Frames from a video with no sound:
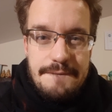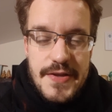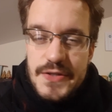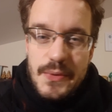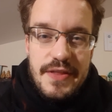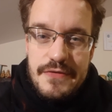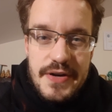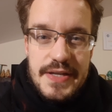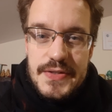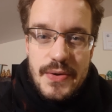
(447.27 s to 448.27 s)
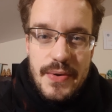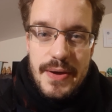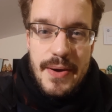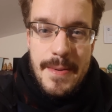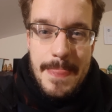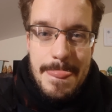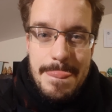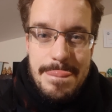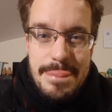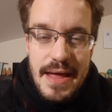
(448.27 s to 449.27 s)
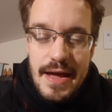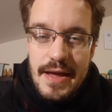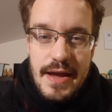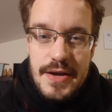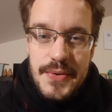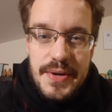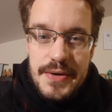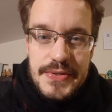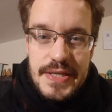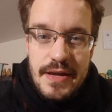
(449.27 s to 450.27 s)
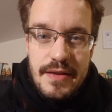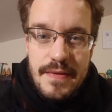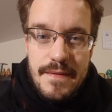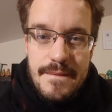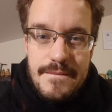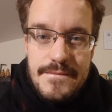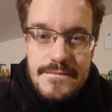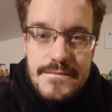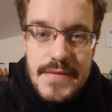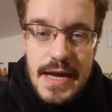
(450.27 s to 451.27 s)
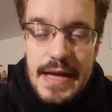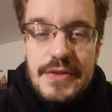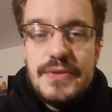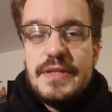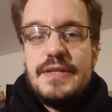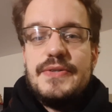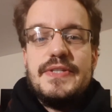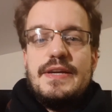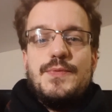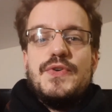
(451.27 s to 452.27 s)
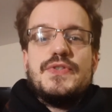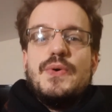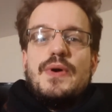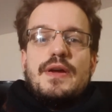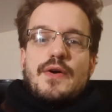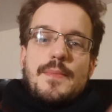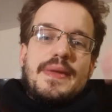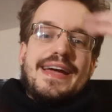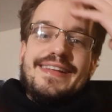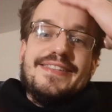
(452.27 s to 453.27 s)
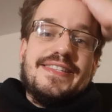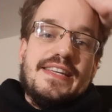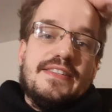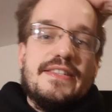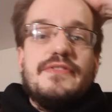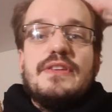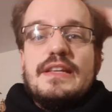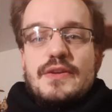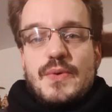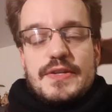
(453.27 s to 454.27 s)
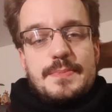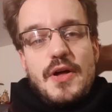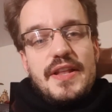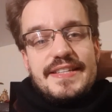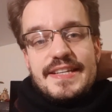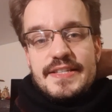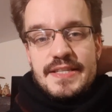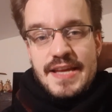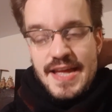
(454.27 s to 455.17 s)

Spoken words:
So what the fuck is going on? I don't understand. I don't understand what's going on behind the scenes in US politics.